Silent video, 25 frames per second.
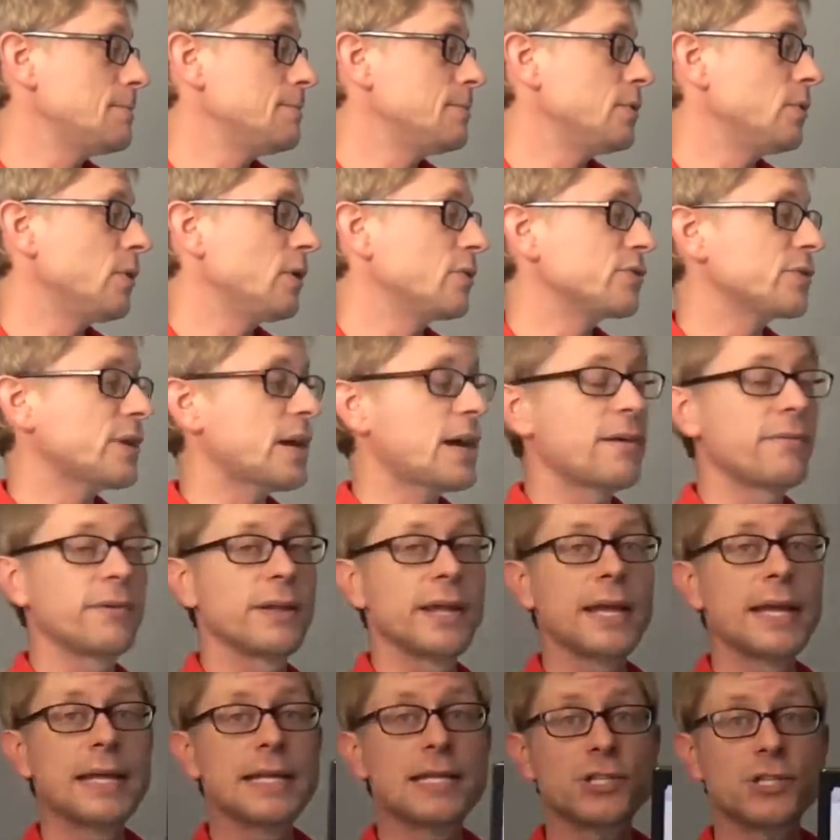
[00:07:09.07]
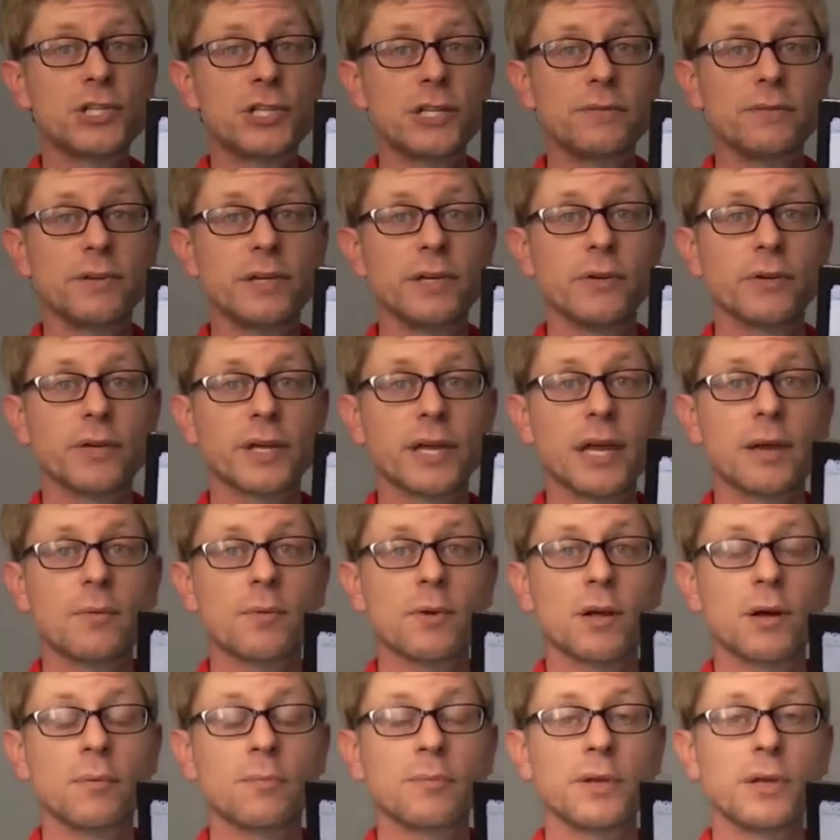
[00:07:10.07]
You also have an HD video
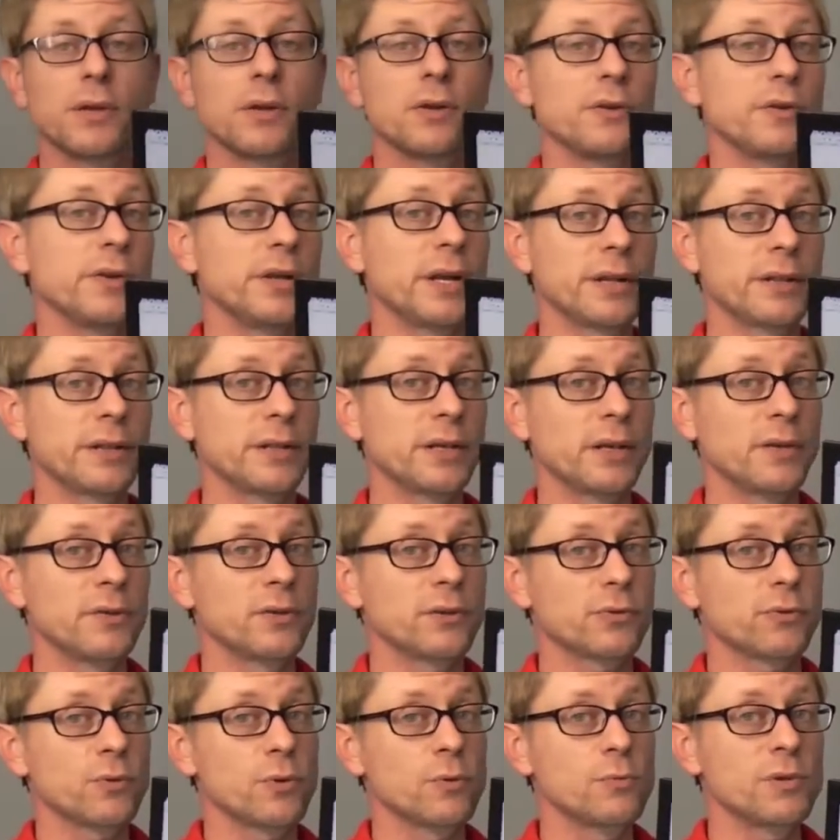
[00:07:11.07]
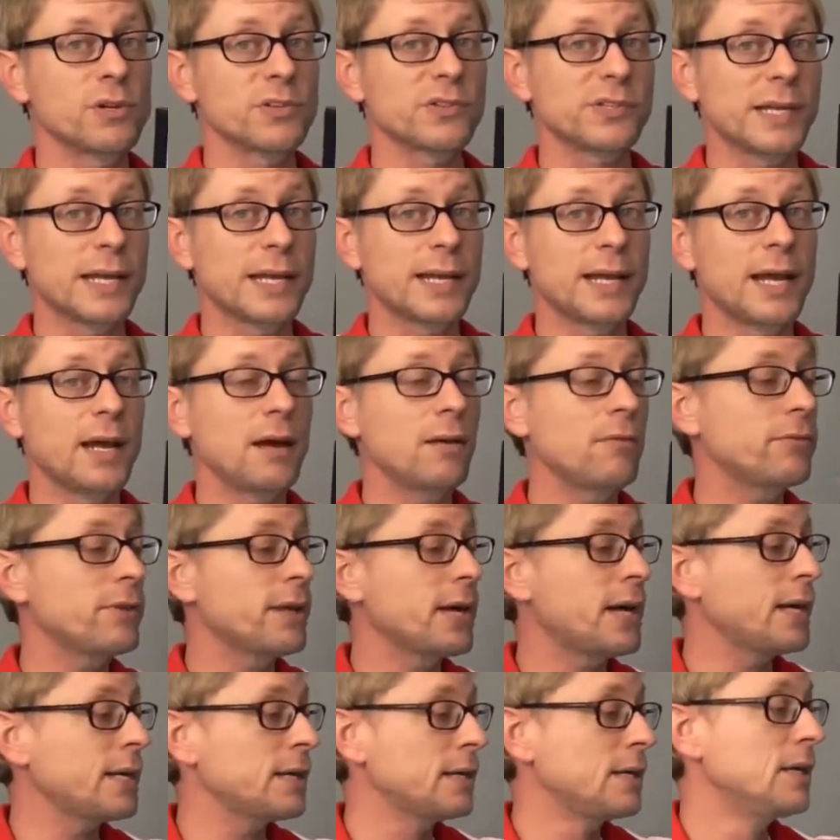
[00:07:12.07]
camera up here. None of the other Chromebooks yet have
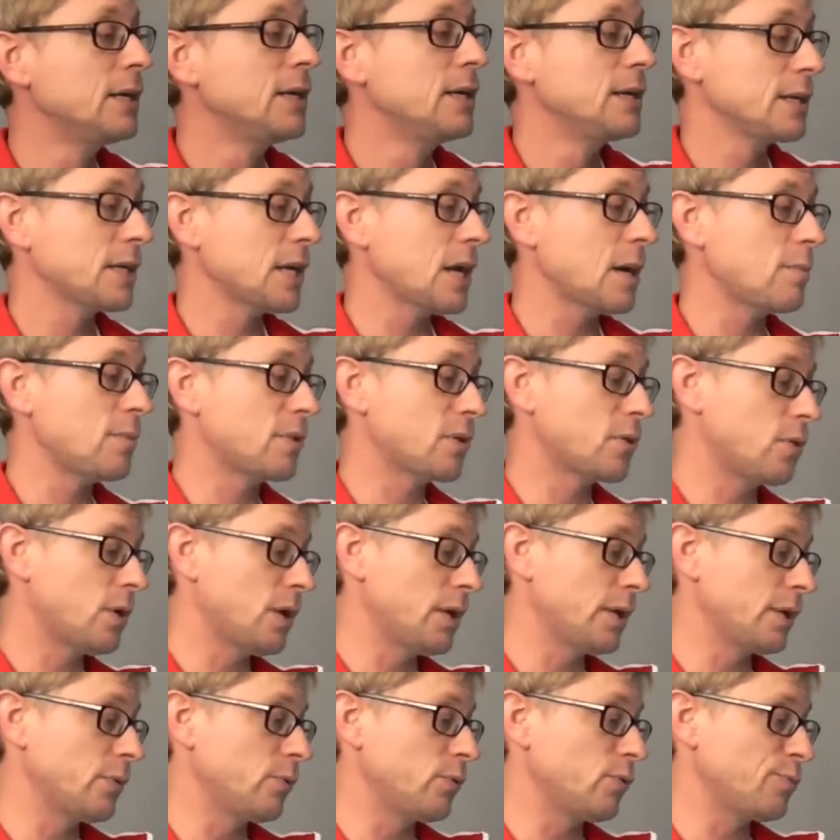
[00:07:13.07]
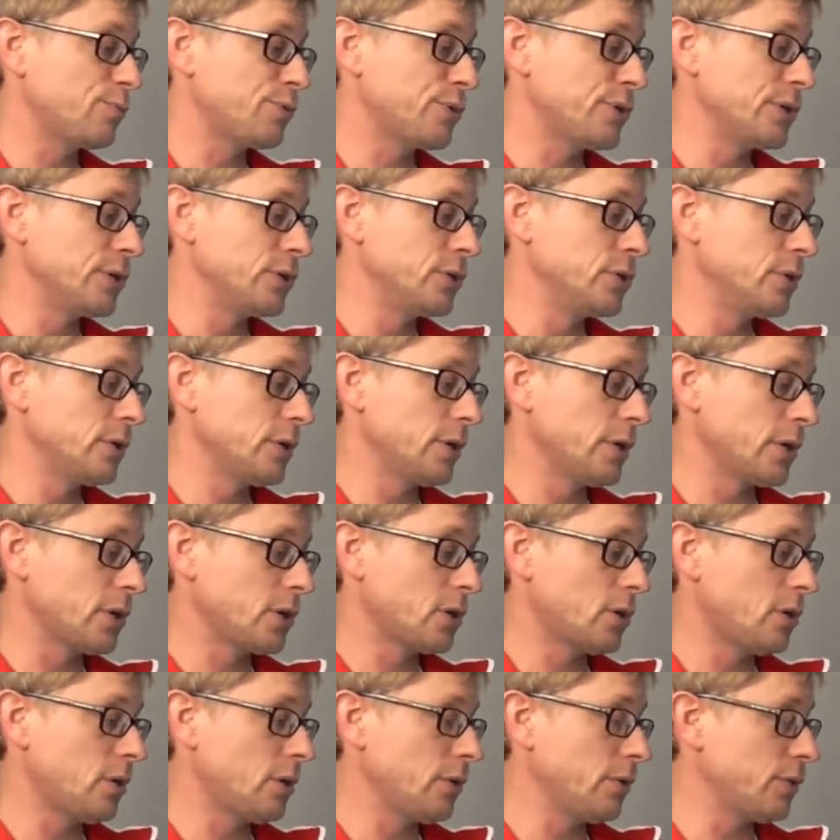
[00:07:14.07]
that. Camera quality was pretty good on a
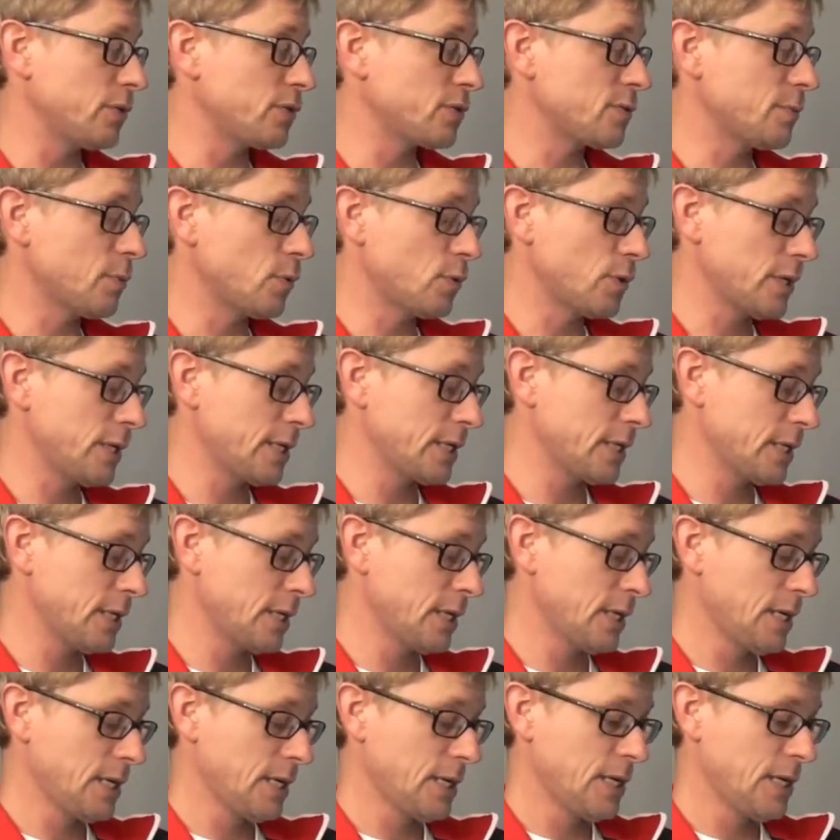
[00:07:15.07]
call this morning.